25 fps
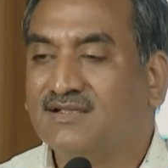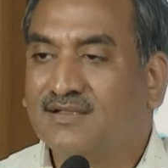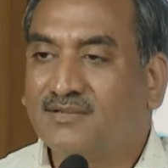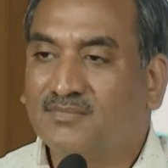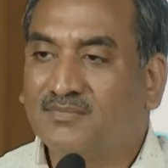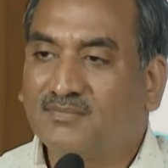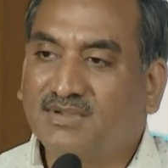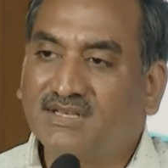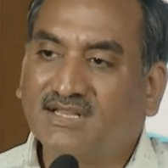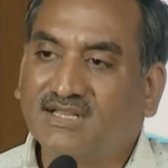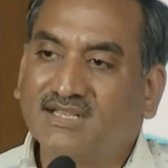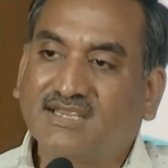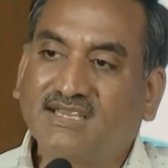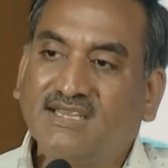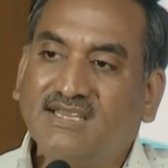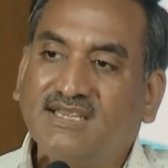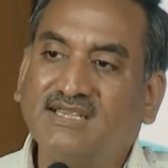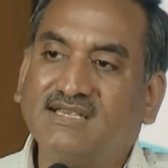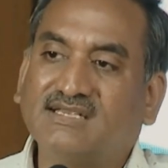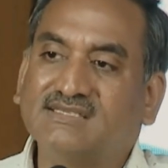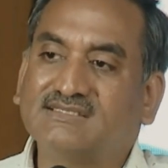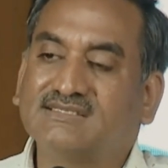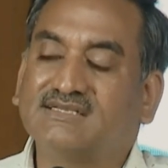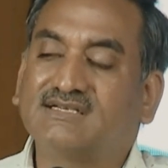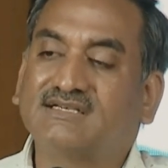but the
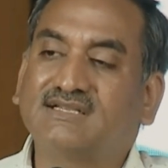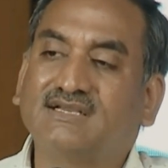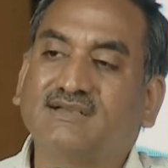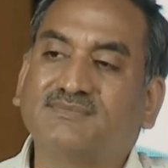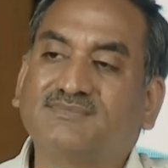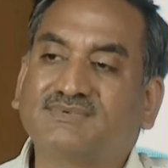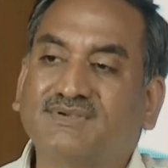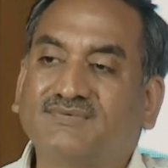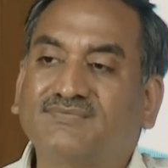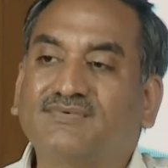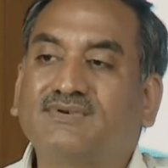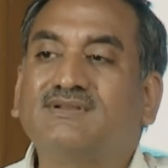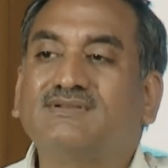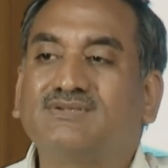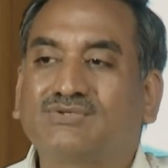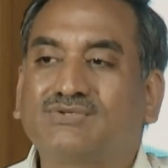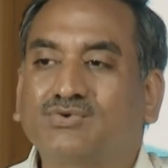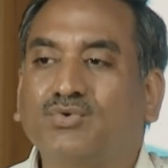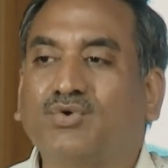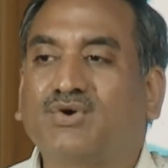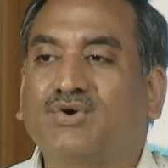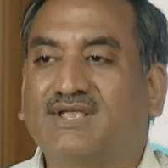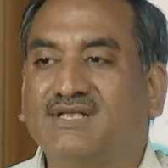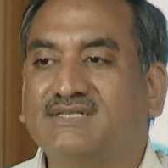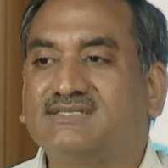key is in terms of
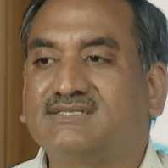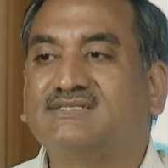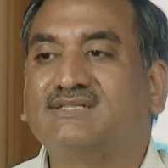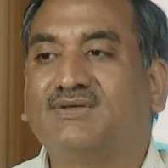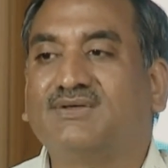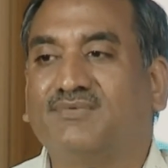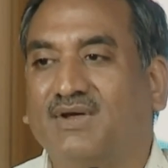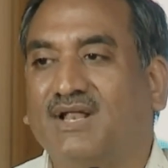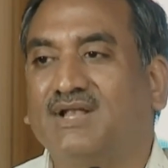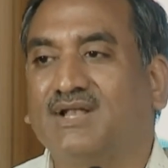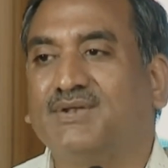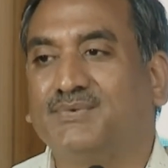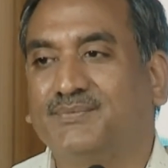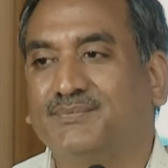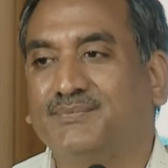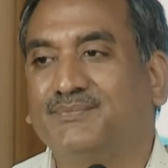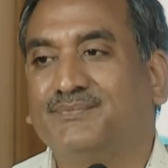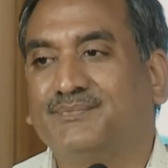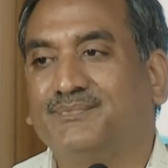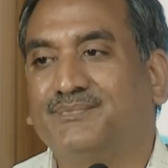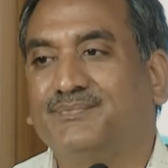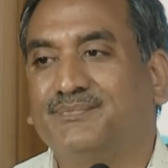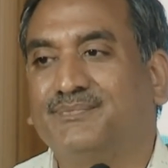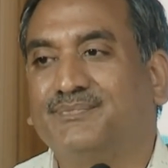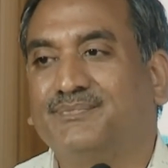showcasing the value.
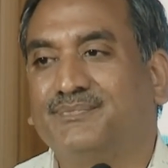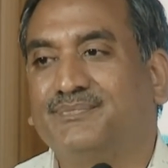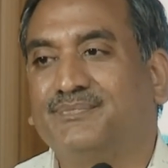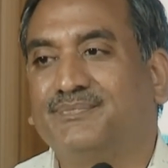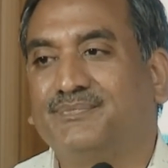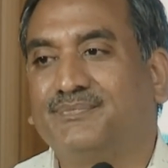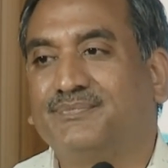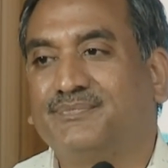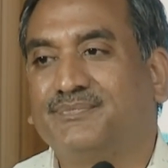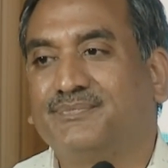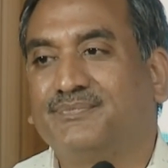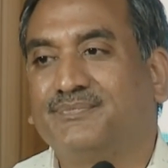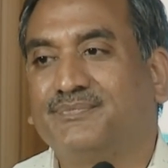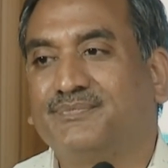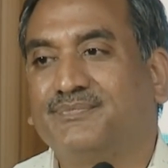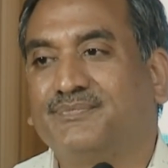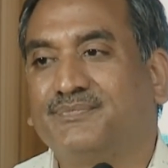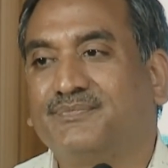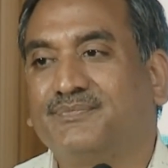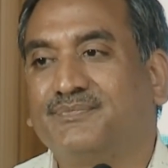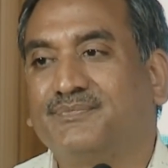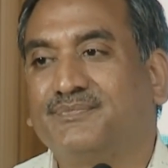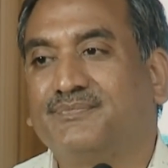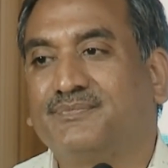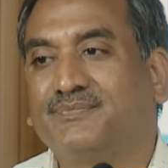
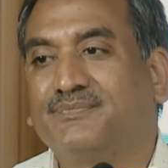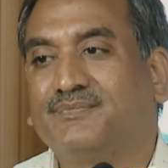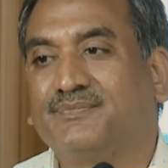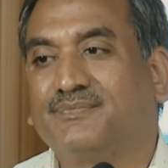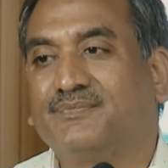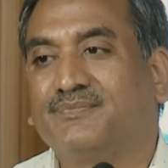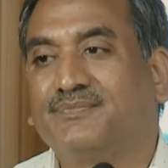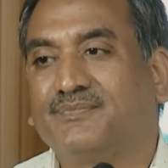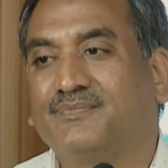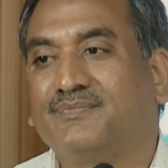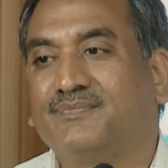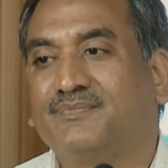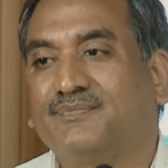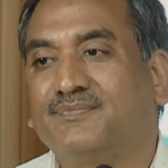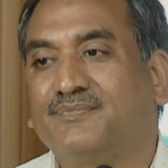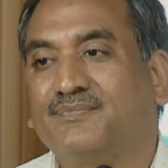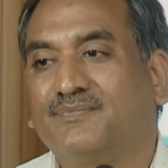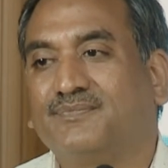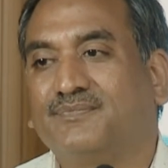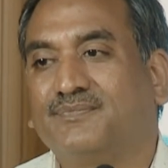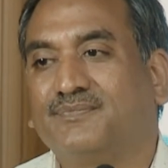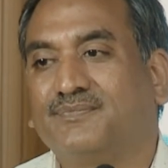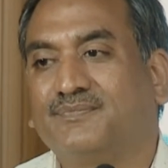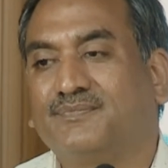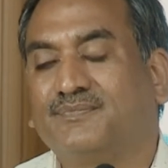I get it, yeah.
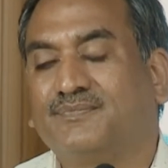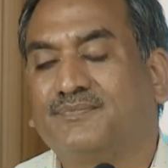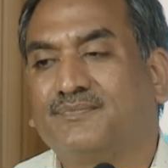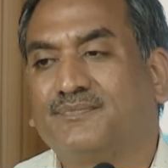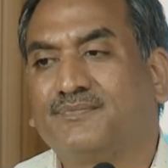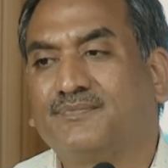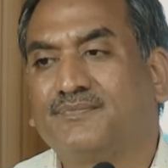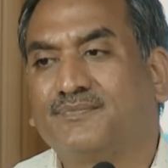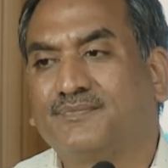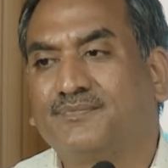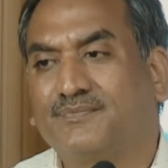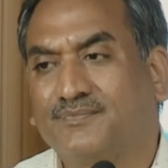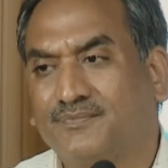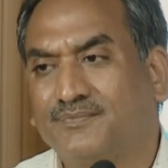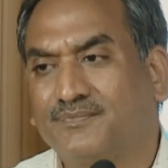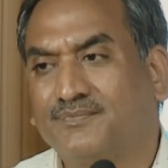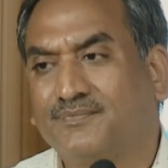Uh, no, this is very